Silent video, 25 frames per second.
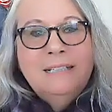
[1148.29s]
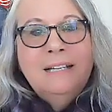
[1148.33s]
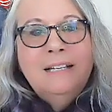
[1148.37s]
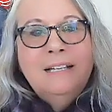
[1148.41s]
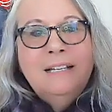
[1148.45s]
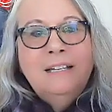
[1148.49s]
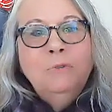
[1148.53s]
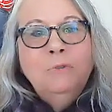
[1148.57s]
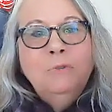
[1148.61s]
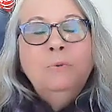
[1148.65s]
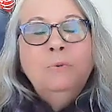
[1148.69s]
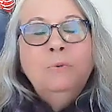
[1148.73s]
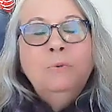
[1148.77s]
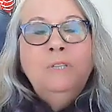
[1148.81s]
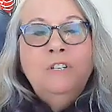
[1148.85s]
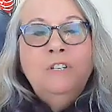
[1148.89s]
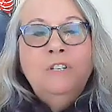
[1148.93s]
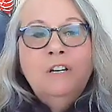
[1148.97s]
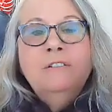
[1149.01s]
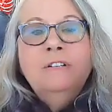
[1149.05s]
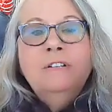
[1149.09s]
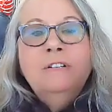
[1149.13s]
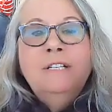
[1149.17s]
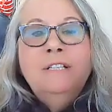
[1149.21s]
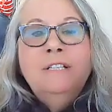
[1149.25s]
And what we
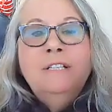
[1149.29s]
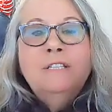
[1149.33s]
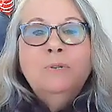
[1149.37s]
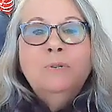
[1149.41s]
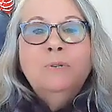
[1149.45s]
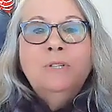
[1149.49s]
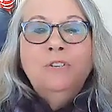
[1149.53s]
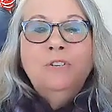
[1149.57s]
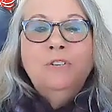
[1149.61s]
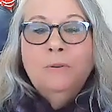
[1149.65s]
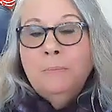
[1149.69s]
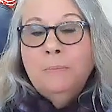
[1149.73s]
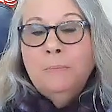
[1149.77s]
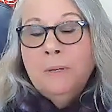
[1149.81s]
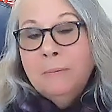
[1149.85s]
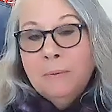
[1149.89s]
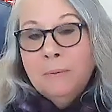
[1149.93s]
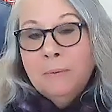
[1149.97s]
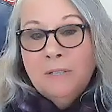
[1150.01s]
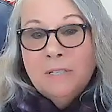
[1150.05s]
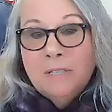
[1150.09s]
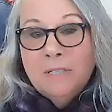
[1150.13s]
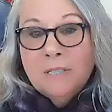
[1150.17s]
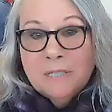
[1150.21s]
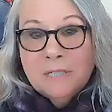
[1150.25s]
know is when your
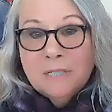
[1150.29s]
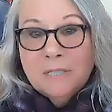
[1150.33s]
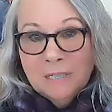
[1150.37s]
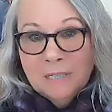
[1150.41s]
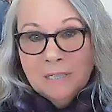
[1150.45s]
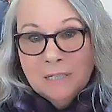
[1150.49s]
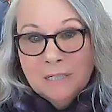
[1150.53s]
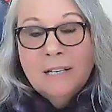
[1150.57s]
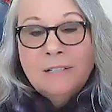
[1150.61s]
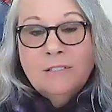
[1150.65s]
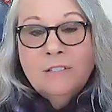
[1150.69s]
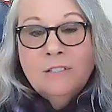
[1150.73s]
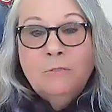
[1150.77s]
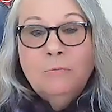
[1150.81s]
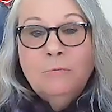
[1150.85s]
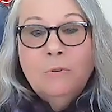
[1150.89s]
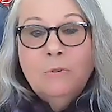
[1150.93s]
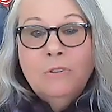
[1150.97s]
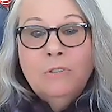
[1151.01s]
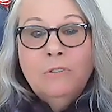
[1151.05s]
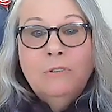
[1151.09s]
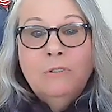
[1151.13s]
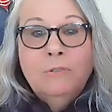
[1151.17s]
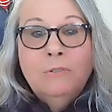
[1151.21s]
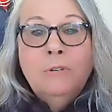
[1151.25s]
baby is connected
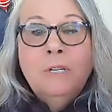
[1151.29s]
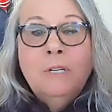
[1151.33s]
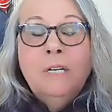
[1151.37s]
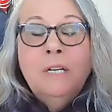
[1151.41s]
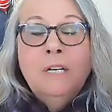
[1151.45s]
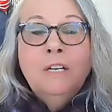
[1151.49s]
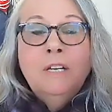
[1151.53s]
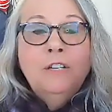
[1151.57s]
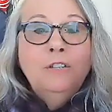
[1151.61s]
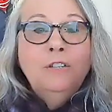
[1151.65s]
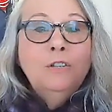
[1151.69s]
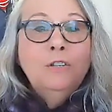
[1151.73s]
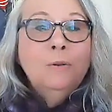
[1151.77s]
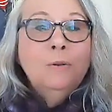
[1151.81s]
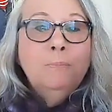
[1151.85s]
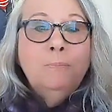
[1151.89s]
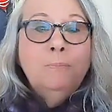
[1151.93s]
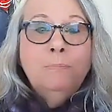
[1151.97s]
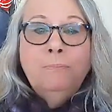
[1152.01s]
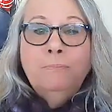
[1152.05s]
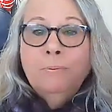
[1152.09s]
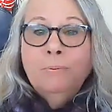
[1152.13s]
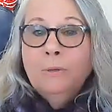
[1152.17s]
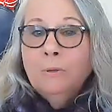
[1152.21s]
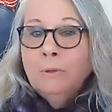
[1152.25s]
with you, your
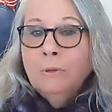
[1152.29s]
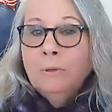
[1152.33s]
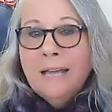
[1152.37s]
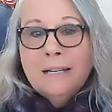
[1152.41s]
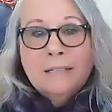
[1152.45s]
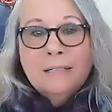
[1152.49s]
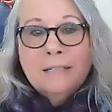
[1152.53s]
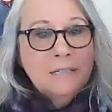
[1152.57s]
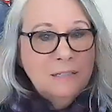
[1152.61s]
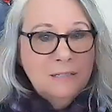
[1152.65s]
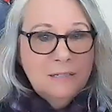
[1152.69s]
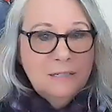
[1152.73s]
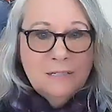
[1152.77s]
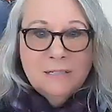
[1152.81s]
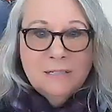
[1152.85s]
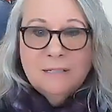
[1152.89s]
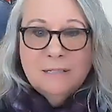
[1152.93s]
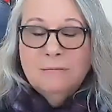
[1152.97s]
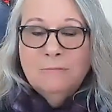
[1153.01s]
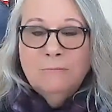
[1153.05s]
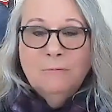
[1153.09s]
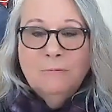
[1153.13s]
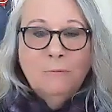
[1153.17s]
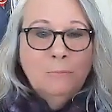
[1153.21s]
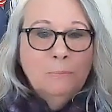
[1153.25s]
prolactin
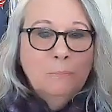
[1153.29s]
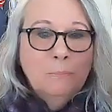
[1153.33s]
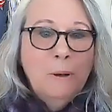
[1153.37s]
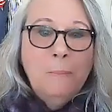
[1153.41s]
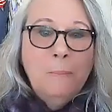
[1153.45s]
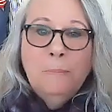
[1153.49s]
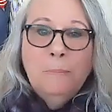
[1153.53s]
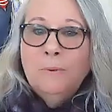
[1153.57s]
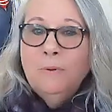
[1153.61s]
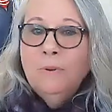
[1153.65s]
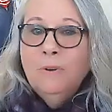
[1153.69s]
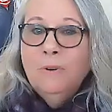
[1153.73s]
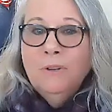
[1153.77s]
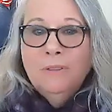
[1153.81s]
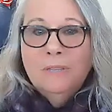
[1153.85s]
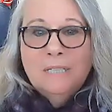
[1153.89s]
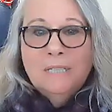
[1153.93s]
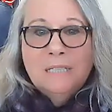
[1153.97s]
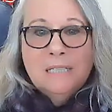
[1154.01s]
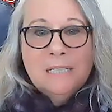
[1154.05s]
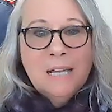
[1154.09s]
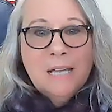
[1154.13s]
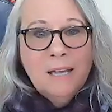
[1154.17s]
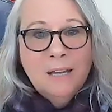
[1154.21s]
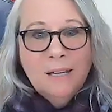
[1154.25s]
is pumping all the
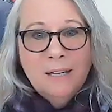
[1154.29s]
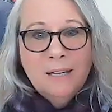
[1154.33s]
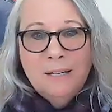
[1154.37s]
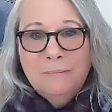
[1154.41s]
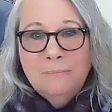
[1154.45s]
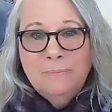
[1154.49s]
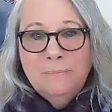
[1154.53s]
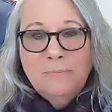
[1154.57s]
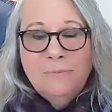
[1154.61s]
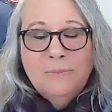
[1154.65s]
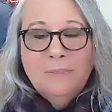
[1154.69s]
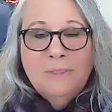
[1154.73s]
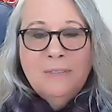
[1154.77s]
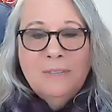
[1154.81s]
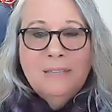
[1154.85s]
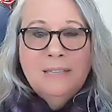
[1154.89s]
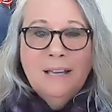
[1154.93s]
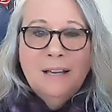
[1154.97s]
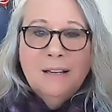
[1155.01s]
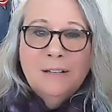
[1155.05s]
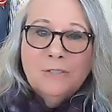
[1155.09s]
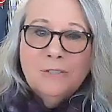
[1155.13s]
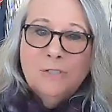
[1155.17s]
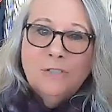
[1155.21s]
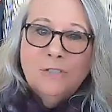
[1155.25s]
time,
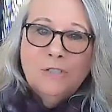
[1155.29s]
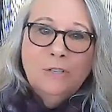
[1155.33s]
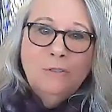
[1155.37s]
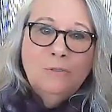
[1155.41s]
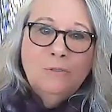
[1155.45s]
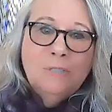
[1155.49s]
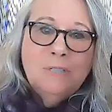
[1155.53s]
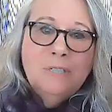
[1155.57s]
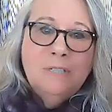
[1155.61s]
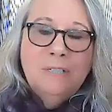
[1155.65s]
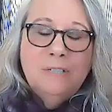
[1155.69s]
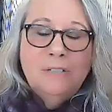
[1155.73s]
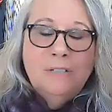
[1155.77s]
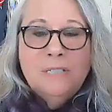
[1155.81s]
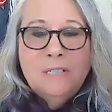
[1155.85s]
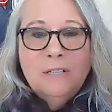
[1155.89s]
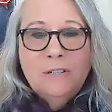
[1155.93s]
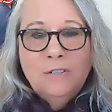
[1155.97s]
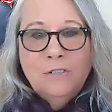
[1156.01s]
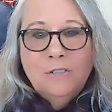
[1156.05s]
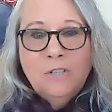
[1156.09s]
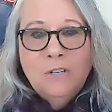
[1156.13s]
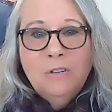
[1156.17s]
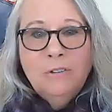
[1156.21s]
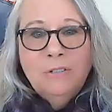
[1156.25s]
oxytocin and
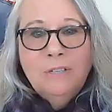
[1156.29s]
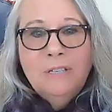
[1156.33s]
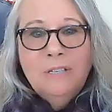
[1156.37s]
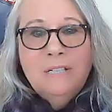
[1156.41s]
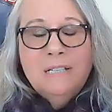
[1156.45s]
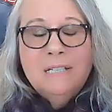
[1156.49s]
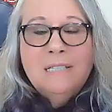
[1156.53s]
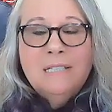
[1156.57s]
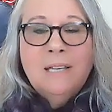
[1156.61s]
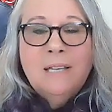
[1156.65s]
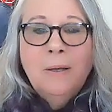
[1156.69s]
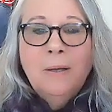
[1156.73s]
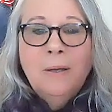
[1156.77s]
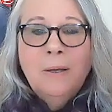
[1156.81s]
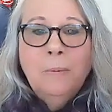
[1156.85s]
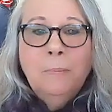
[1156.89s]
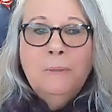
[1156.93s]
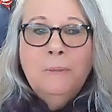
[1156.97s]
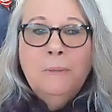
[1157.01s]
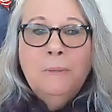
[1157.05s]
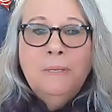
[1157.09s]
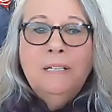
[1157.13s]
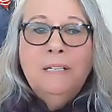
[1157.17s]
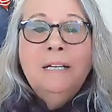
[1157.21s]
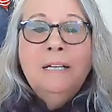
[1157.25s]
serotonin is
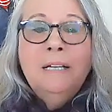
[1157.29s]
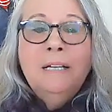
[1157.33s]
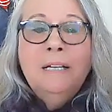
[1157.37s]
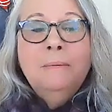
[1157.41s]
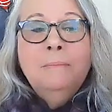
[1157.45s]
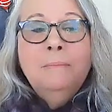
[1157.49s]
helping it.